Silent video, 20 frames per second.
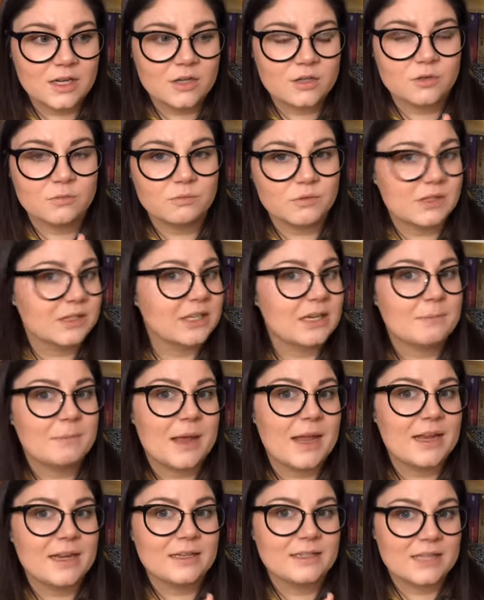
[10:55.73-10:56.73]
to really
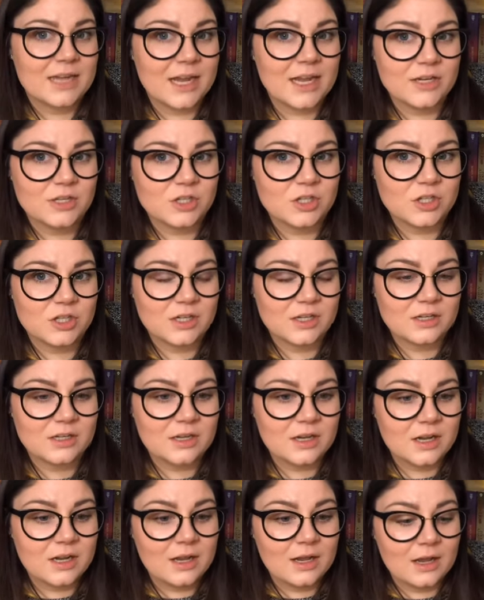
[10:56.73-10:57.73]
pay attention.
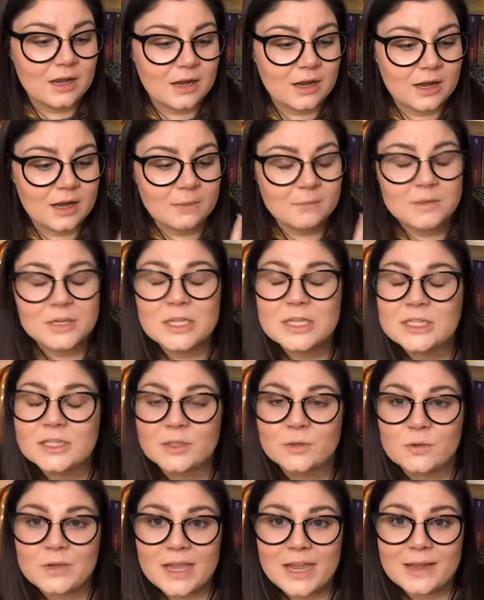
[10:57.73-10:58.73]

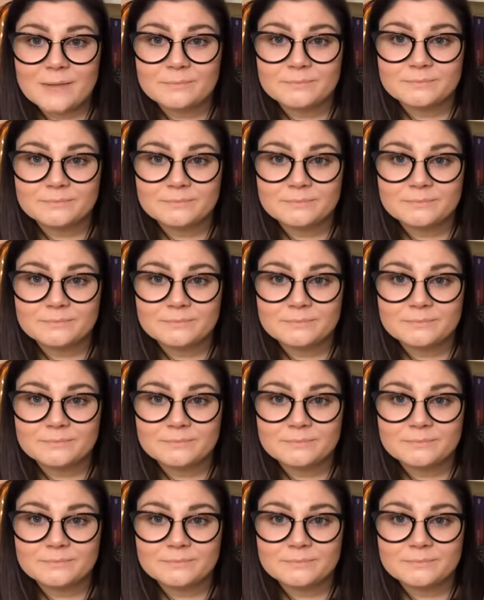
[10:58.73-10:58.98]
So yeah.